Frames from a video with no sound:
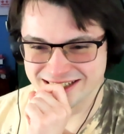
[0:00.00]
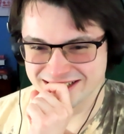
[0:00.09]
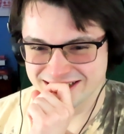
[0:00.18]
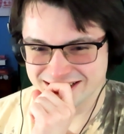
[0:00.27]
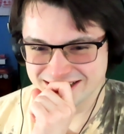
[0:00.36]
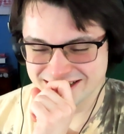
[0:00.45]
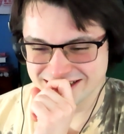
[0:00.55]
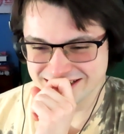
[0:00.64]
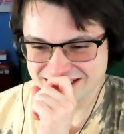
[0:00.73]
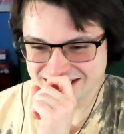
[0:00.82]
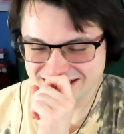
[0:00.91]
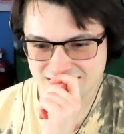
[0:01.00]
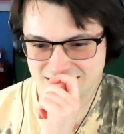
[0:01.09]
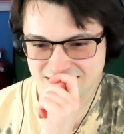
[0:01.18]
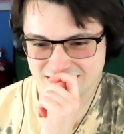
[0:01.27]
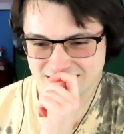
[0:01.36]

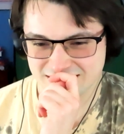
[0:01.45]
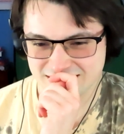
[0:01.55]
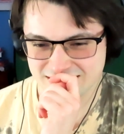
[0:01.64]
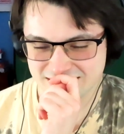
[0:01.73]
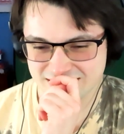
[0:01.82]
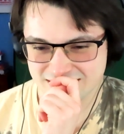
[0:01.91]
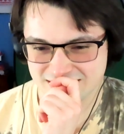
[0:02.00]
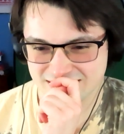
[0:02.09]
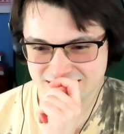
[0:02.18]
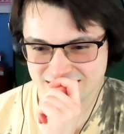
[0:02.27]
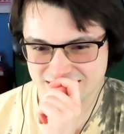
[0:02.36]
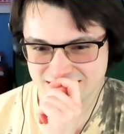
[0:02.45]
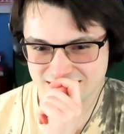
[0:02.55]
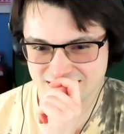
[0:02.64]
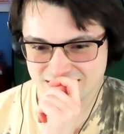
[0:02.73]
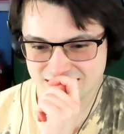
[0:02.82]

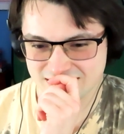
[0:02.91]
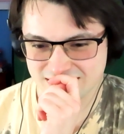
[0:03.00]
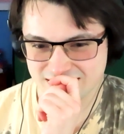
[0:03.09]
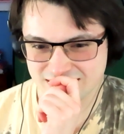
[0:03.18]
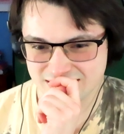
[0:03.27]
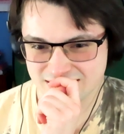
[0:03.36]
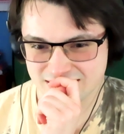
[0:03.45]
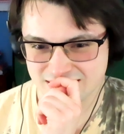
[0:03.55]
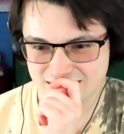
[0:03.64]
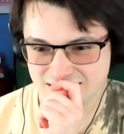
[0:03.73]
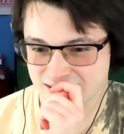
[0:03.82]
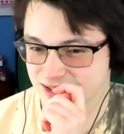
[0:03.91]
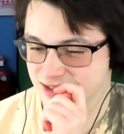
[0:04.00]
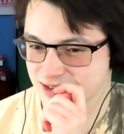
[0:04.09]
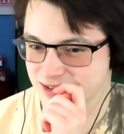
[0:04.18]
No one is speaking in this clip.